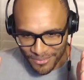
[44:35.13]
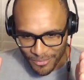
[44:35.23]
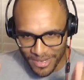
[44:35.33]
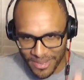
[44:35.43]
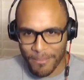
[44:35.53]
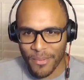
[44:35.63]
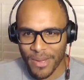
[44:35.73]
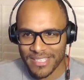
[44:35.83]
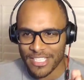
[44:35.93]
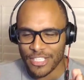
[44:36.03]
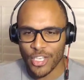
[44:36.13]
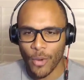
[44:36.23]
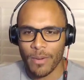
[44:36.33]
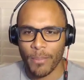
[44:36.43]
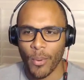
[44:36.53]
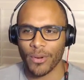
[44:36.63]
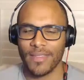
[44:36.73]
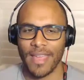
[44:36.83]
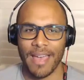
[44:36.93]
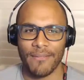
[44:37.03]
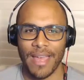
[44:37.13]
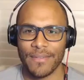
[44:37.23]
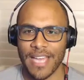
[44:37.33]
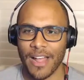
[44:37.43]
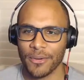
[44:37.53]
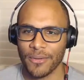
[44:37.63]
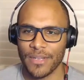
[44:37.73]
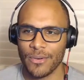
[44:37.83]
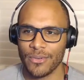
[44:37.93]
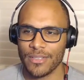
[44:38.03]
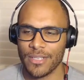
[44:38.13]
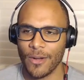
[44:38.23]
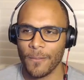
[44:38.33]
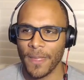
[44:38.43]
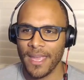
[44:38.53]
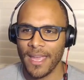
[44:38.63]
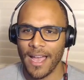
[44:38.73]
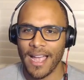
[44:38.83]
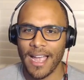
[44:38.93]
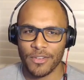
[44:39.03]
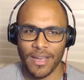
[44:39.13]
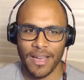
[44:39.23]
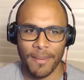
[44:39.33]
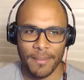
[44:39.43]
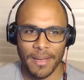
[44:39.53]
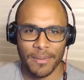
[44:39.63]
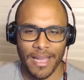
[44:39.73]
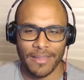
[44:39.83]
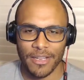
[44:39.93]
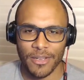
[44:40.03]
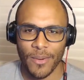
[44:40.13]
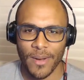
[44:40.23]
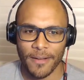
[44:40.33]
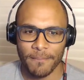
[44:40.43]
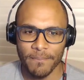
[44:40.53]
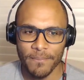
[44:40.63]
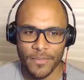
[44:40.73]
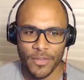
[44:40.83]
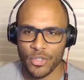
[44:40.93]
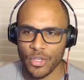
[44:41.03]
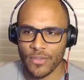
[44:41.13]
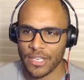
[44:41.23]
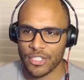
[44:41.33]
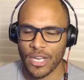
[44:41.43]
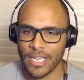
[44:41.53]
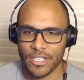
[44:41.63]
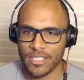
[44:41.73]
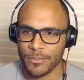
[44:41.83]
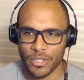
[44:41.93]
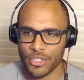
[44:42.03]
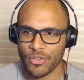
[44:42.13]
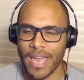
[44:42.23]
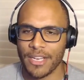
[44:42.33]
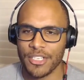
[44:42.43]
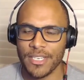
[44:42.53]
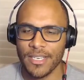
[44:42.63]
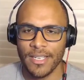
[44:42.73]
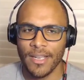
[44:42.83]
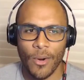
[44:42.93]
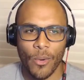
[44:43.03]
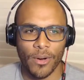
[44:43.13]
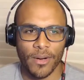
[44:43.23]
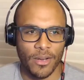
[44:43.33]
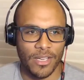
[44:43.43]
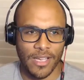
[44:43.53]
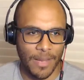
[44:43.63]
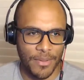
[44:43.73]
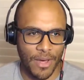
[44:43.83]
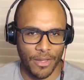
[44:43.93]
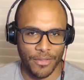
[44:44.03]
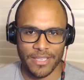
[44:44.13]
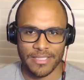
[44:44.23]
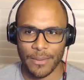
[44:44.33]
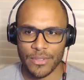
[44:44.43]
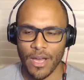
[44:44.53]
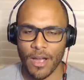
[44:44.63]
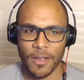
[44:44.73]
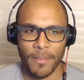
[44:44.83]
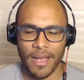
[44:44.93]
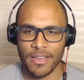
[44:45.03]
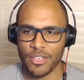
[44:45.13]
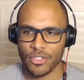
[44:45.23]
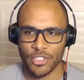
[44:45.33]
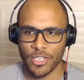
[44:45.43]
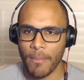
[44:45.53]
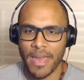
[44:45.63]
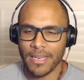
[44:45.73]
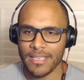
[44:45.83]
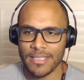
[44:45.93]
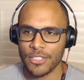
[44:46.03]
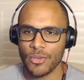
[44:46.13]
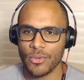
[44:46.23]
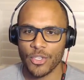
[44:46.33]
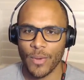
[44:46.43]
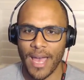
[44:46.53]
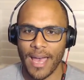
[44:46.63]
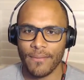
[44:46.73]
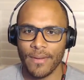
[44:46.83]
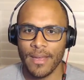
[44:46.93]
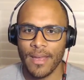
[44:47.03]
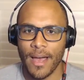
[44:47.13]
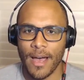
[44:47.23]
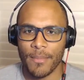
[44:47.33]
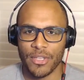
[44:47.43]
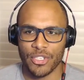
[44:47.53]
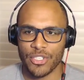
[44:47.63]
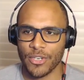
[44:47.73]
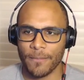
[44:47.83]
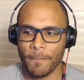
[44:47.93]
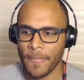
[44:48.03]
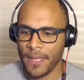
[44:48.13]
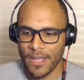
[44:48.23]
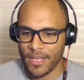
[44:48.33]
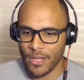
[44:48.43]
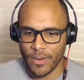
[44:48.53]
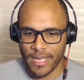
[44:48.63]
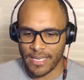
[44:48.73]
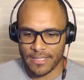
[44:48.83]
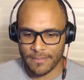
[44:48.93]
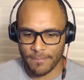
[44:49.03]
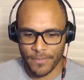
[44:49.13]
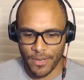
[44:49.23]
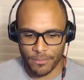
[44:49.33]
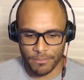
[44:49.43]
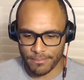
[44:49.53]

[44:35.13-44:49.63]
one of the, it's so important to have, have solid reviews. And so I just, I'm, glad that you, uh, so do you have like, a, a, some sort of strategy or you know a couple of other things that I was talking about. Is there certain amenities that you that you have? Um, is there certain know, I guess, you know,